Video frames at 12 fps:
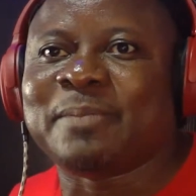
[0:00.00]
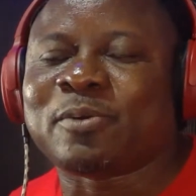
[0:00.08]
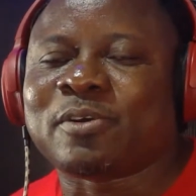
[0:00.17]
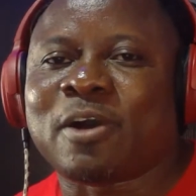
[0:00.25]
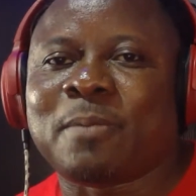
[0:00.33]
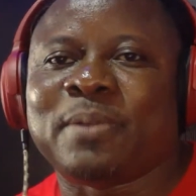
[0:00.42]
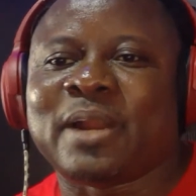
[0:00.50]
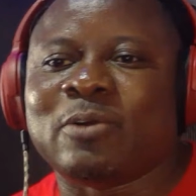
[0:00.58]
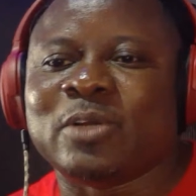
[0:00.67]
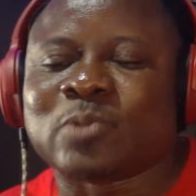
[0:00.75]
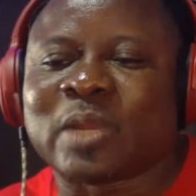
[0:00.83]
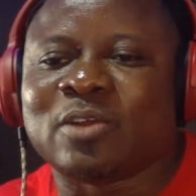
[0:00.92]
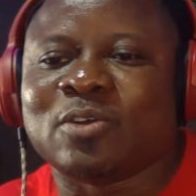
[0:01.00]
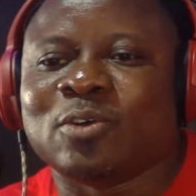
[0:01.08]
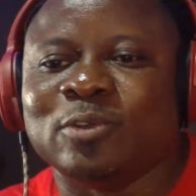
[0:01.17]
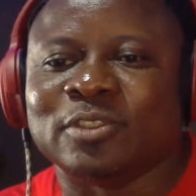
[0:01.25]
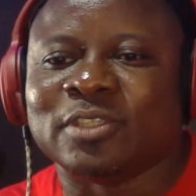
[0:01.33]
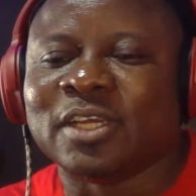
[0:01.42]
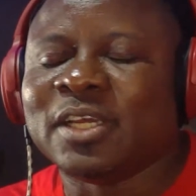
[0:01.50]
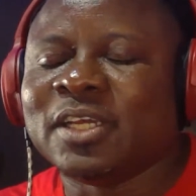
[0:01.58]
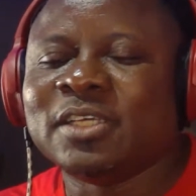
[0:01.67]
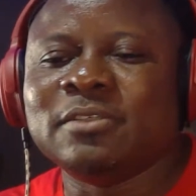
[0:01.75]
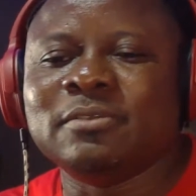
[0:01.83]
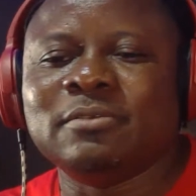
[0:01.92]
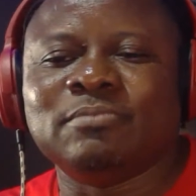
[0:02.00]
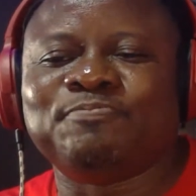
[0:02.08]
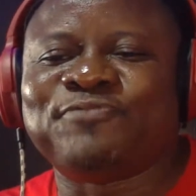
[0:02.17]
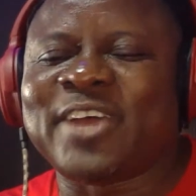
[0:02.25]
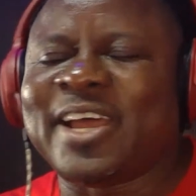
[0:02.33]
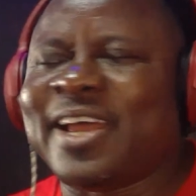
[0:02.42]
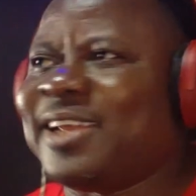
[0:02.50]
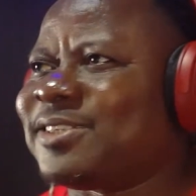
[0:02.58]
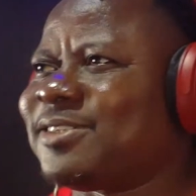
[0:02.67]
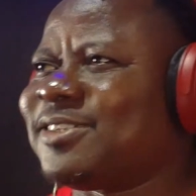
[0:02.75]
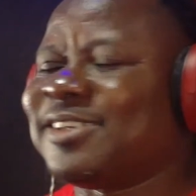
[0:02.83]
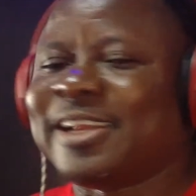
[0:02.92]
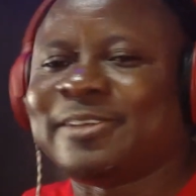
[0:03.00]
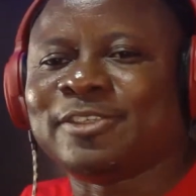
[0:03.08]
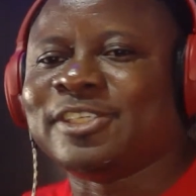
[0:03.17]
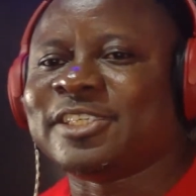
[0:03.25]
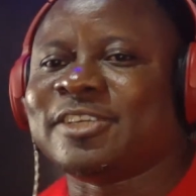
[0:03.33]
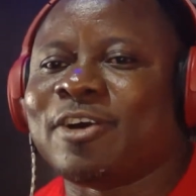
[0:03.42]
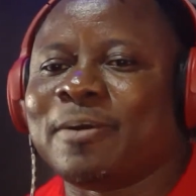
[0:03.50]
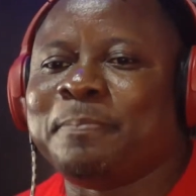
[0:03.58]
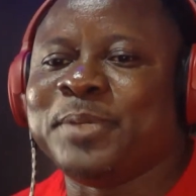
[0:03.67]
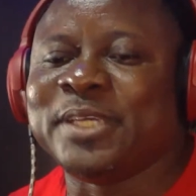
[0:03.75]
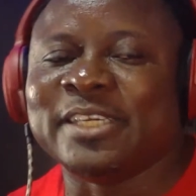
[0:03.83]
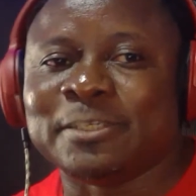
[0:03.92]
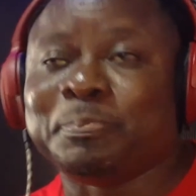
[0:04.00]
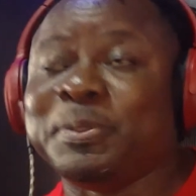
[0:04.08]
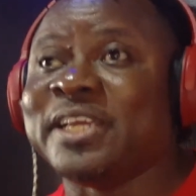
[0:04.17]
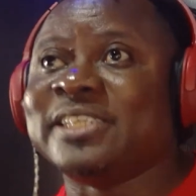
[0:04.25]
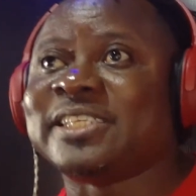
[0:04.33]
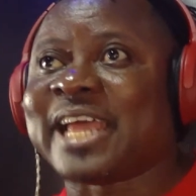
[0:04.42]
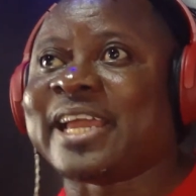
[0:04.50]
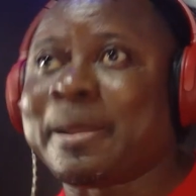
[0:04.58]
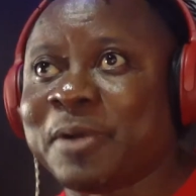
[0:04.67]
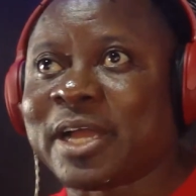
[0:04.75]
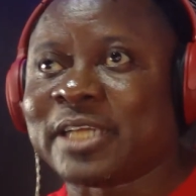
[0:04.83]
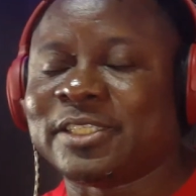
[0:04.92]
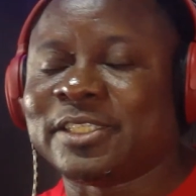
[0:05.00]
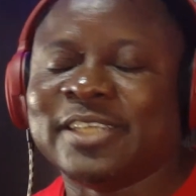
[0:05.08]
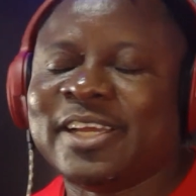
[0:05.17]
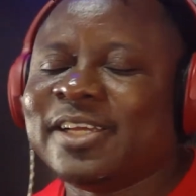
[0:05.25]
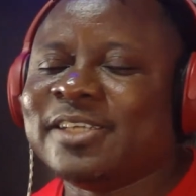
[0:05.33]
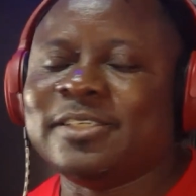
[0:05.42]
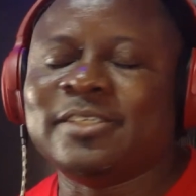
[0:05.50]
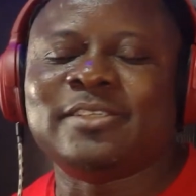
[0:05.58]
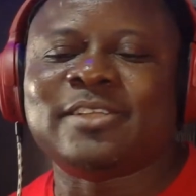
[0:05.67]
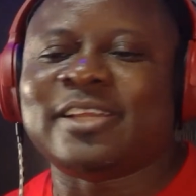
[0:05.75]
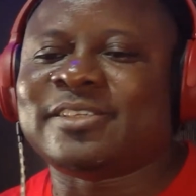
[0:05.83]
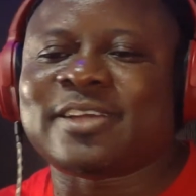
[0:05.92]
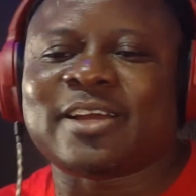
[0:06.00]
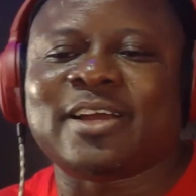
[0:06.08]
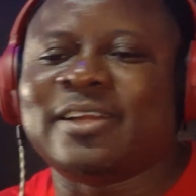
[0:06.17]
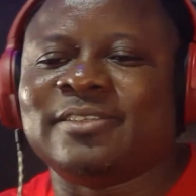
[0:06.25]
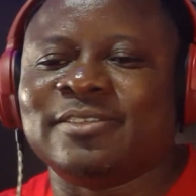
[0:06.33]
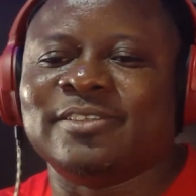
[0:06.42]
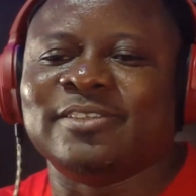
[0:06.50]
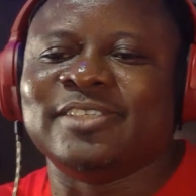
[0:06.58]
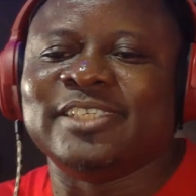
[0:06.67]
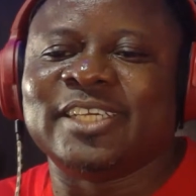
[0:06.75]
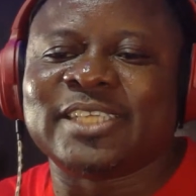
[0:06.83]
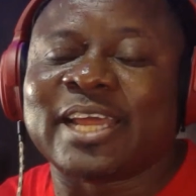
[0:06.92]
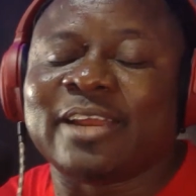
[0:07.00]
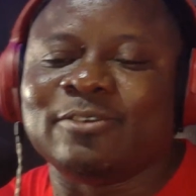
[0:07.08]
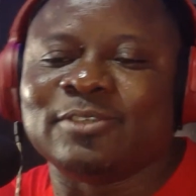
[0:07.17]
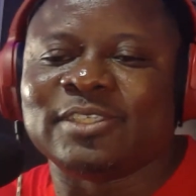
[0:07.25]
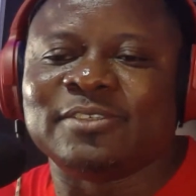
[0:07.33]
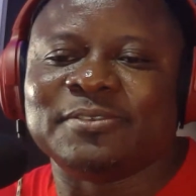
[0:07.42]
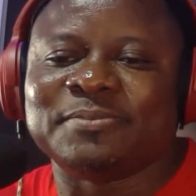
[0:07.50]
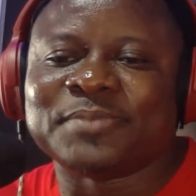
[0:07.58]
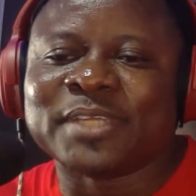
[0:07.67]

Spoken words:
Cobra will swallow goat. Invest, and you know it's got big. It's big. It's like Amokashi. It's like God, no. It doesn't like losing. No.